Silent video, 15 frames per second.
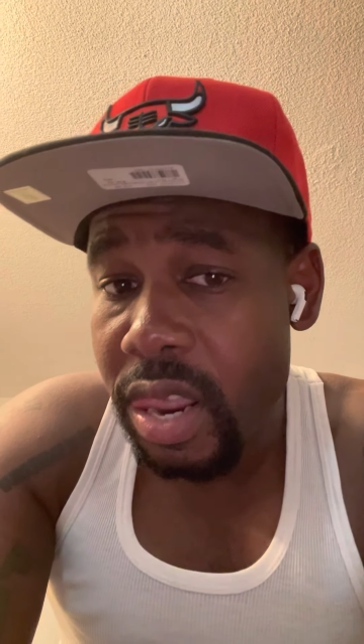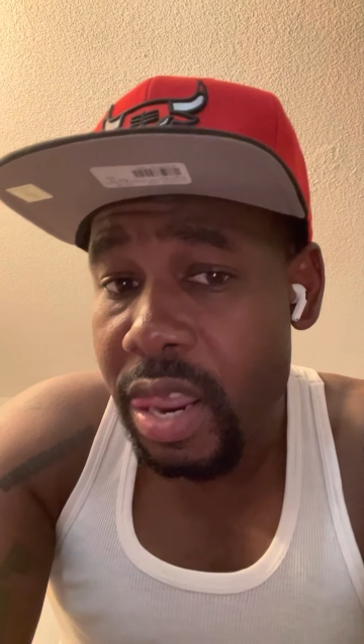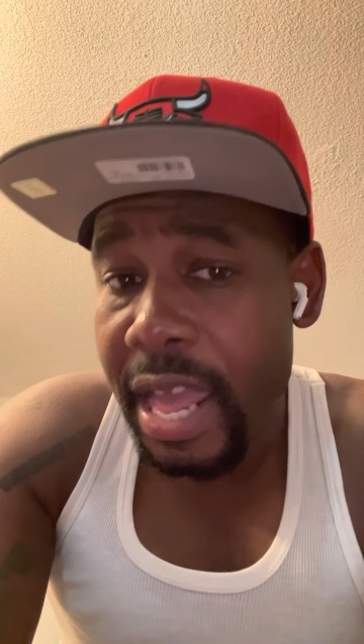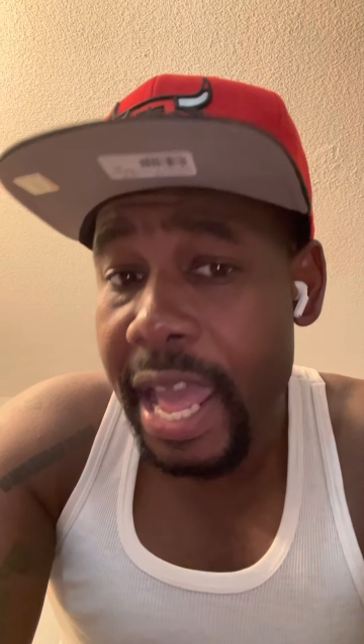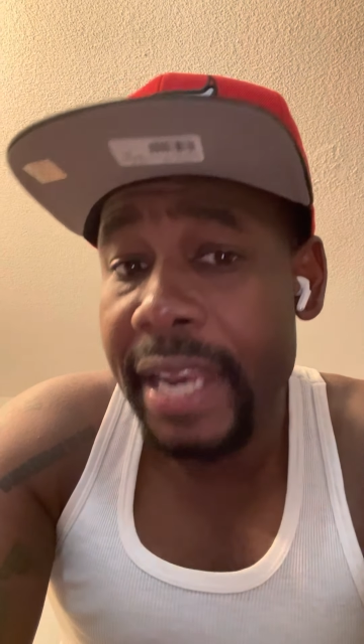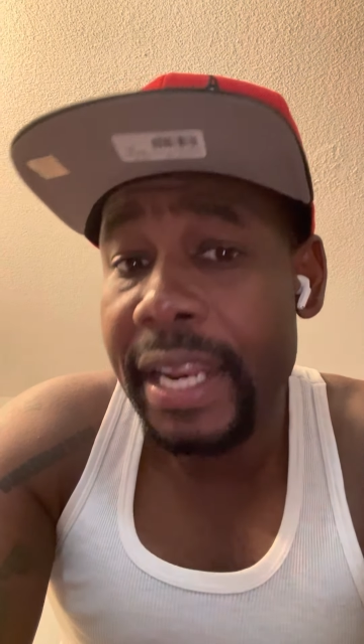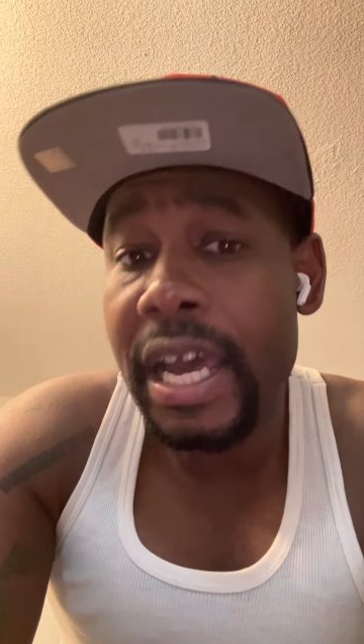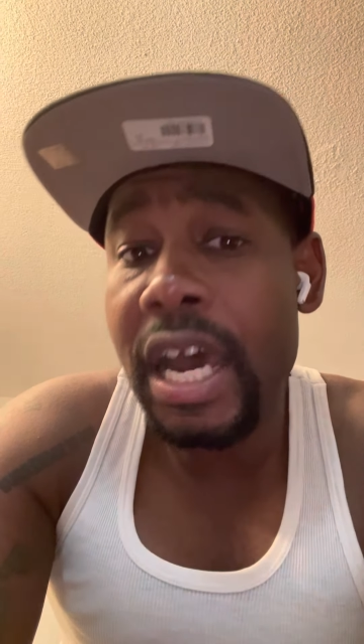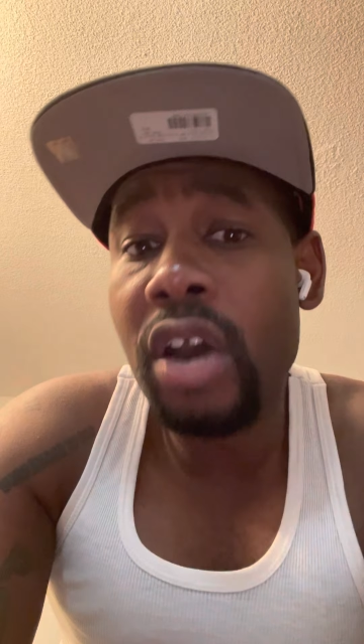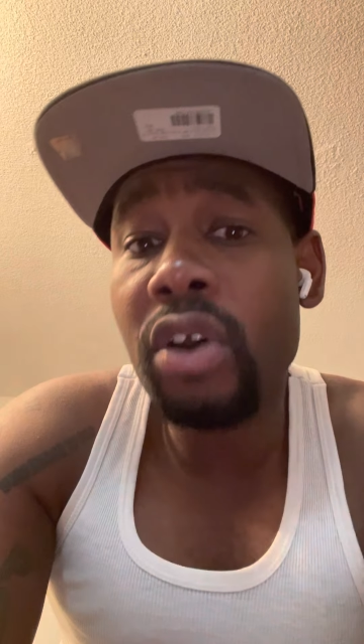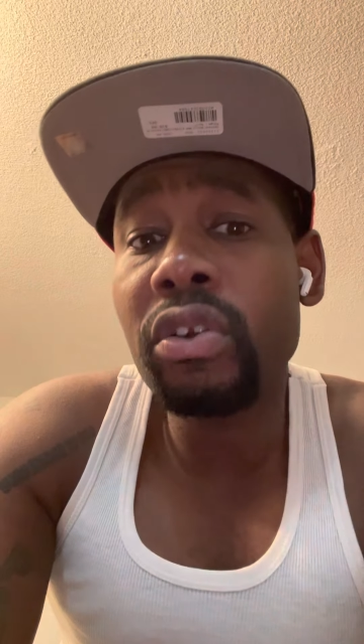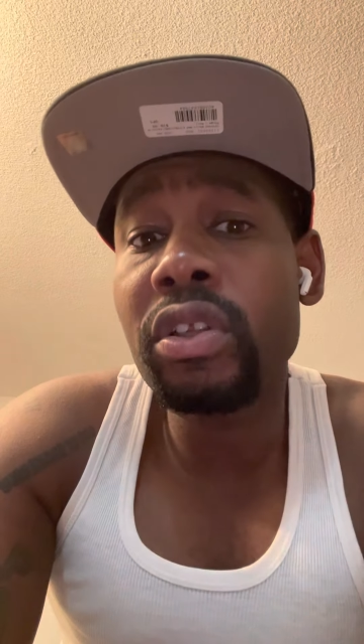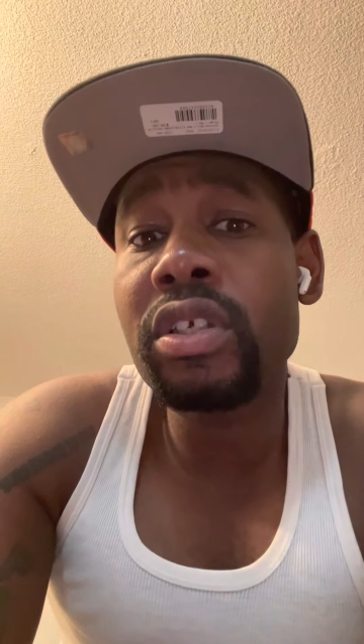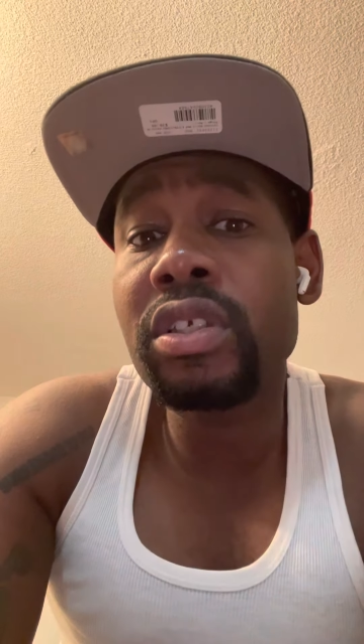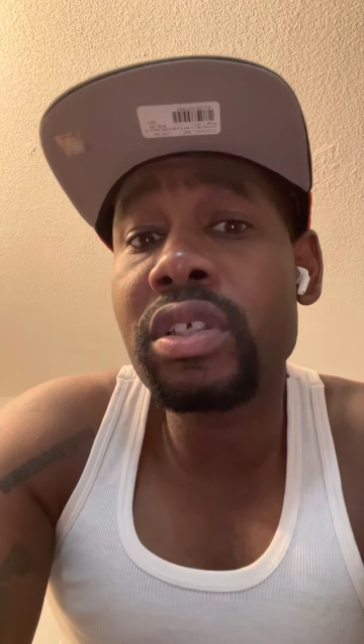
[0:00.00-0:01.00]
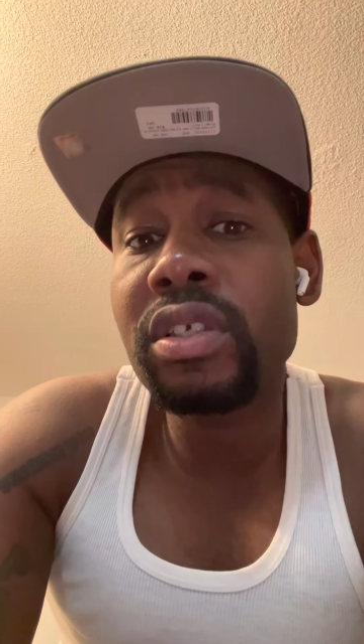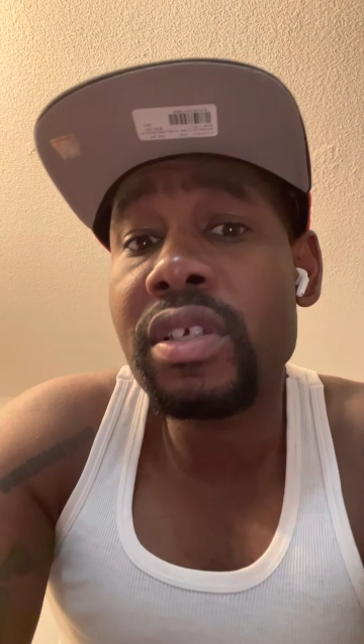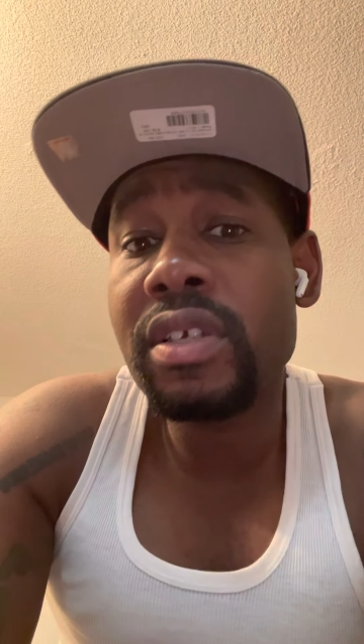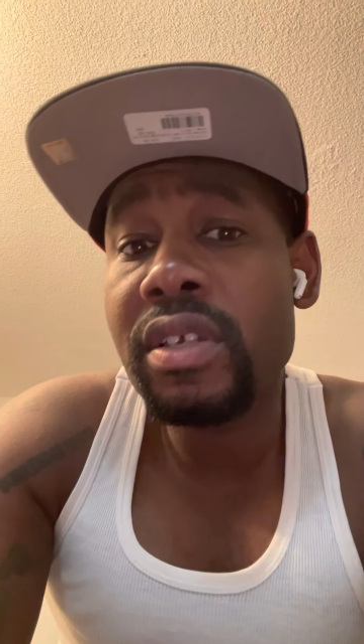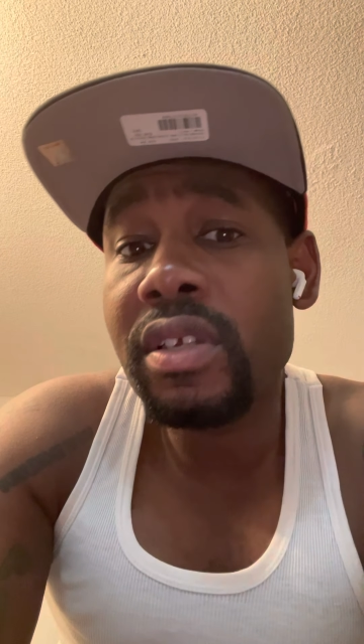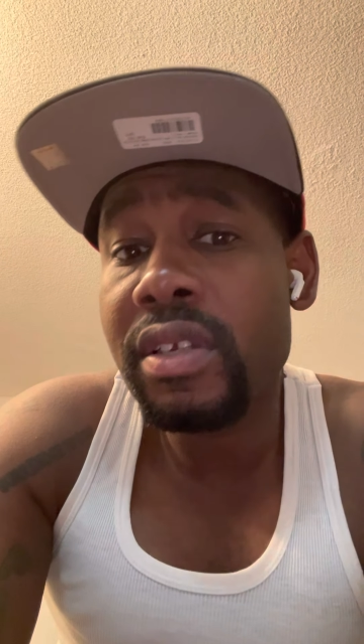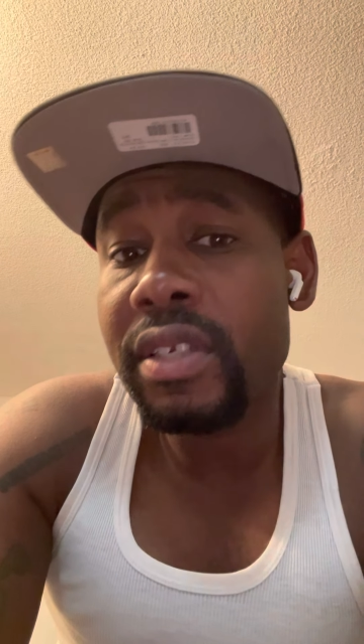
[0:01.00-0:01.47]
And the elders,
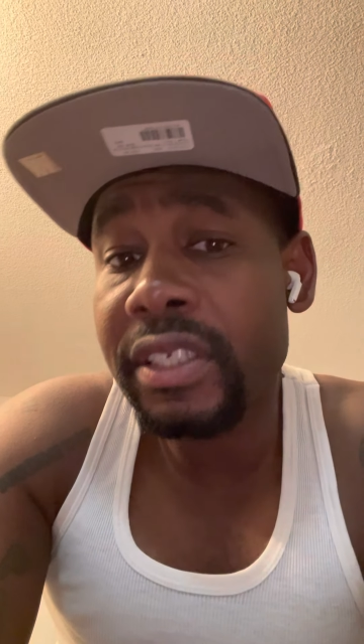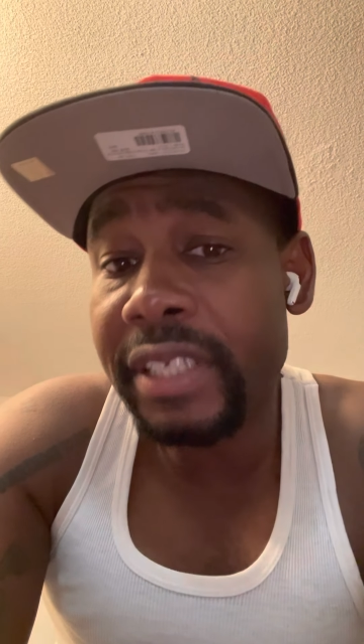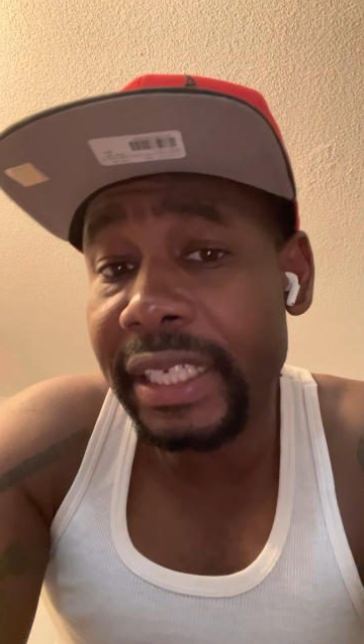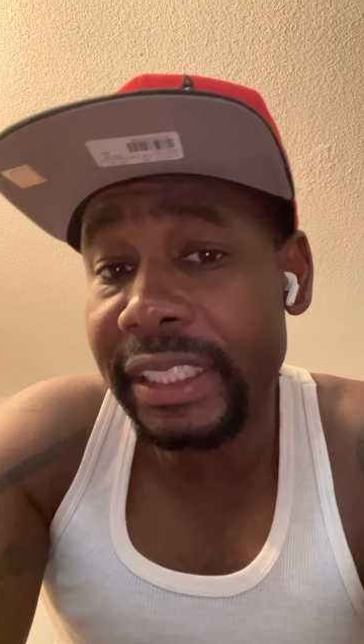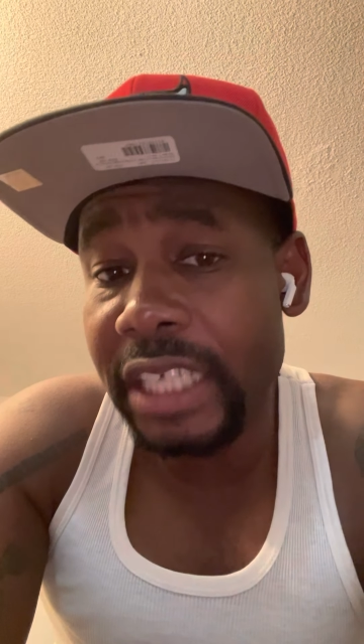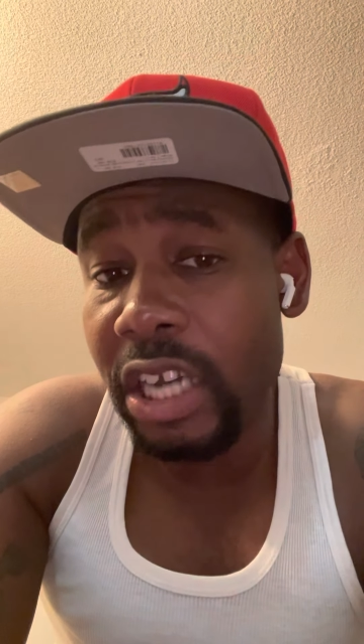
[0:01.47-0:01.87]
six